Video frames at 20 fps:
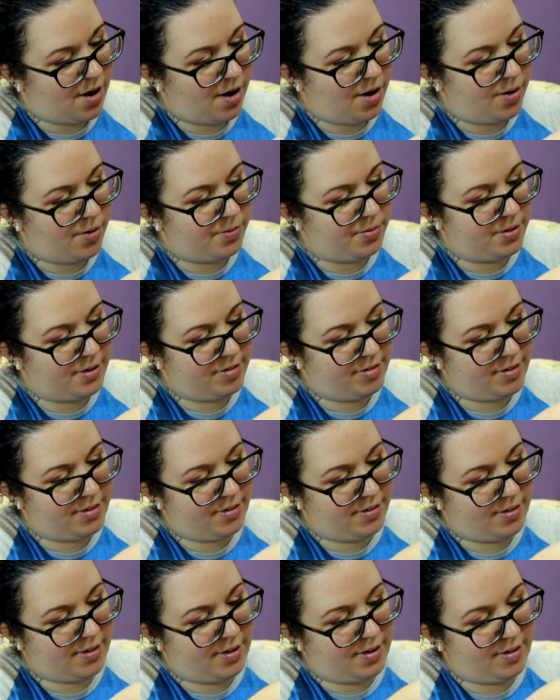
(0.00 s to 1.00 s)
Oh, this
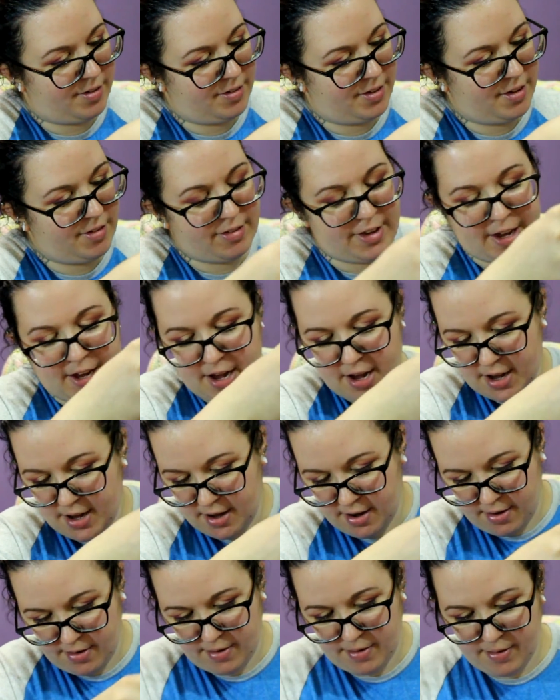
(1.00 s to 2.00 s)
is this
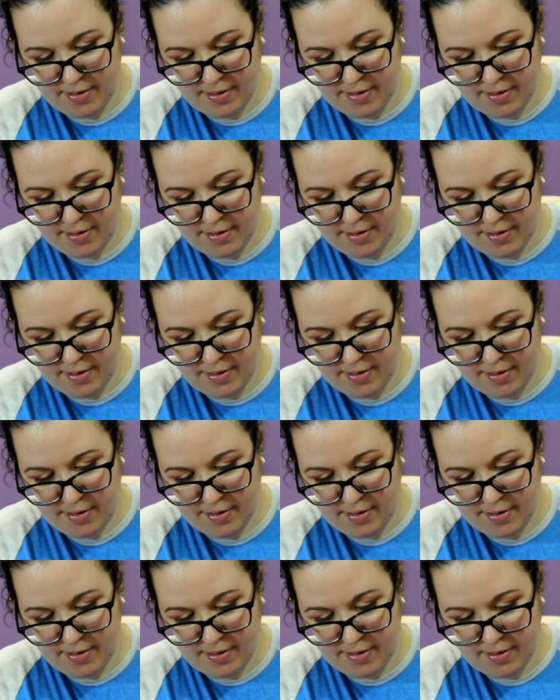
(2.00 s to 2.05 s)
a